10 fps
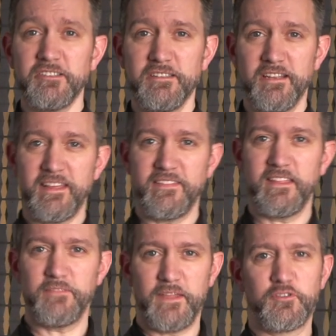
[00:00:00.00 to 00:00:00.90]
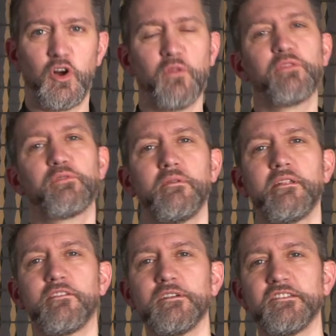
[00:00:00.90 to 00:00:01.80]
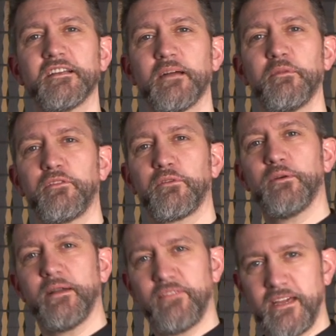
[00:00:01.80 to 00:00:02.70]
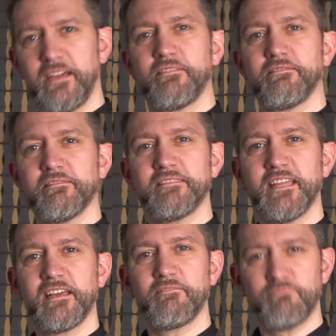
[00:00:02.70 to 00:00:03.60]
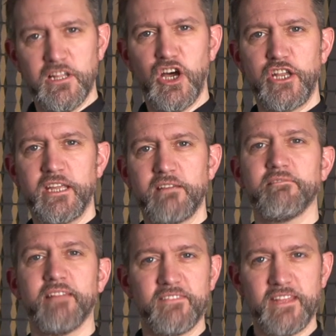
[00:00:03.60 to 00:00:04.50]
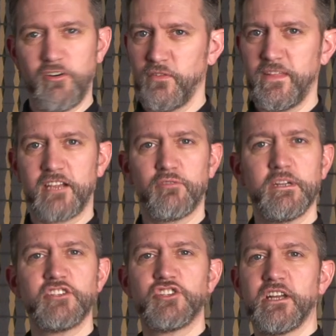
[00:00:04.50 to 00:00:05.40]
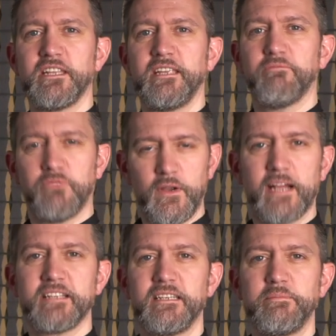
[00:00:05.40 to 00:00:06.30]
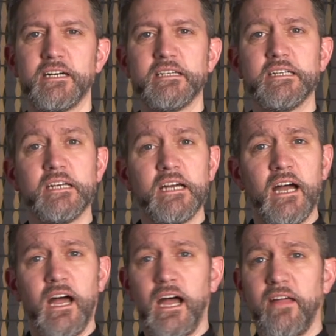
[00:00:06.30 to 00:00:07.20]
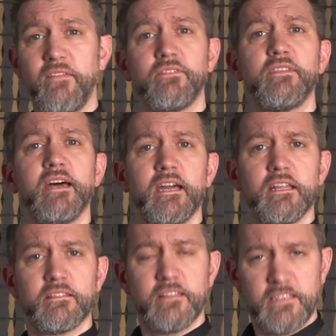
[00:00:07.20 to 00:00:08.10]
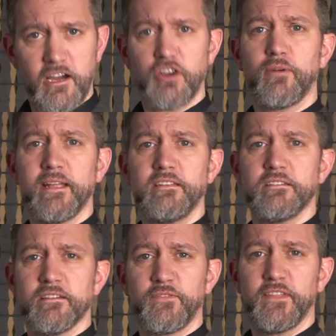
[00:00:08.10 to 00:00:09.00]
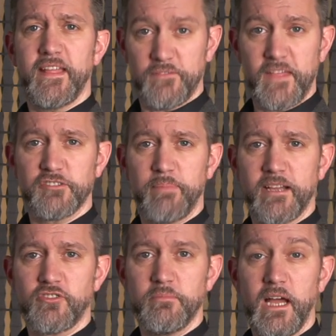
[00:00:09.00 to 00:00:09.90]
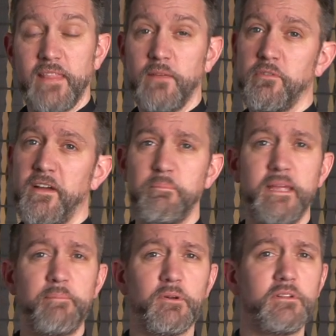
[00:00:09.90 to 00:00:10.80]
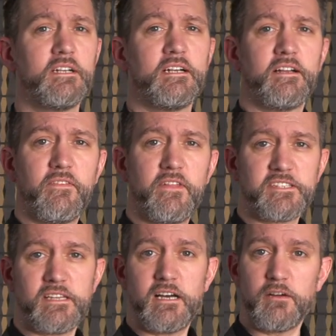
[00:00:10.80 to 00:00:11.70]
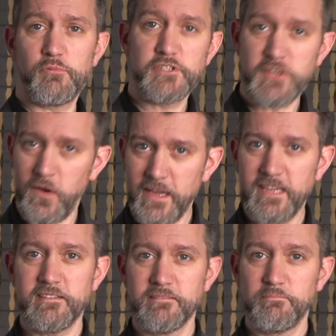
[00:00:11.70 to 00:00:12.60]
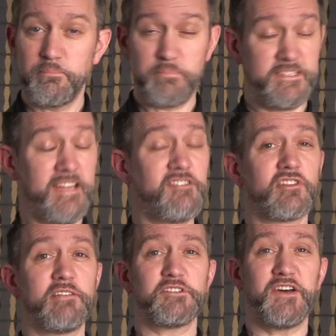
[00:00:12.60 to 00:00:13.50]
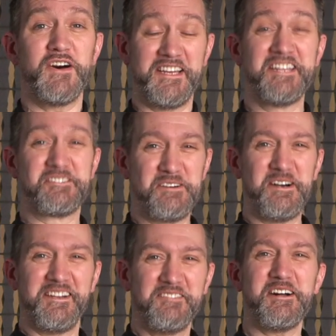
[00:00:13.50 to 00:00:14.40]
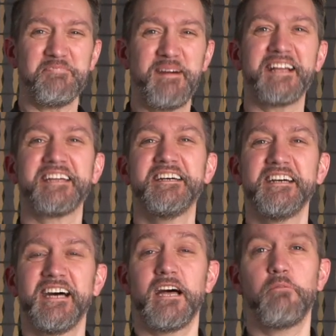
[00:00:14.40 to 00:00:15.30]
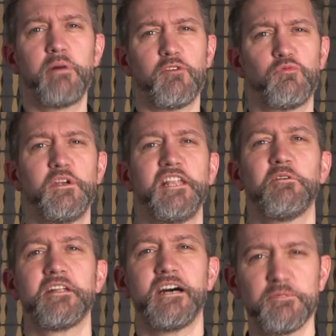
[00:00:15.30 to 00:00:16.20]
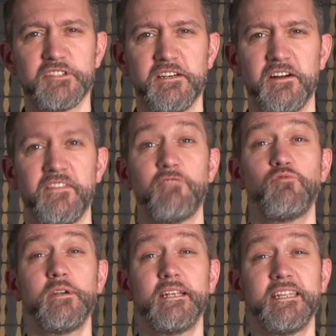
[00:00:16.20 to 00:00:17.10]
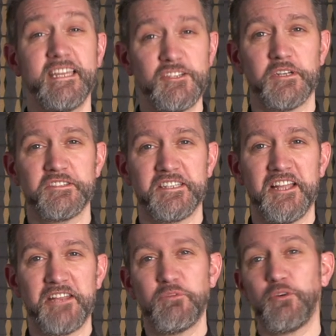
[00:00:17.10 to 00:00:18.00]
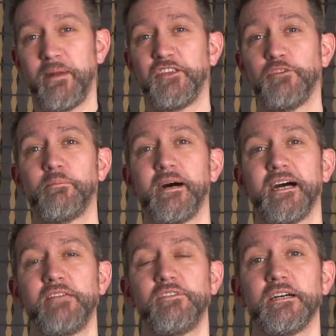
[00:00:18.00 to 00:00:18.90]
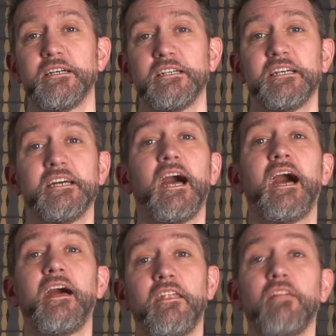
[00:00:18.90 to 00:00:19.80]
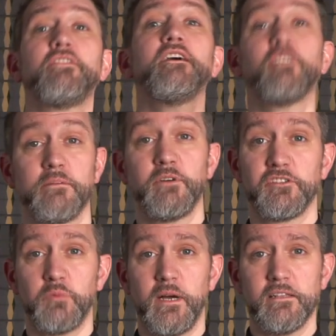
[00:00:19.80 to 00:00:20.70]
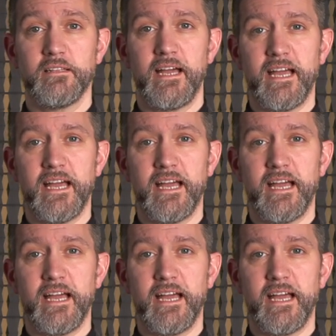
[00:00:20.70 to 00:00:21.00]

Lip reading: You know, they've gone through the degrees, they're coming through, and they're learning, and they're on their career journey through academia, and they're the younger end of that spectrum. And then we've had people that are retired, potentially retired quite a while back, but really want to upskill, and they're really interested in learning more about human behavior, and they'll come on as well.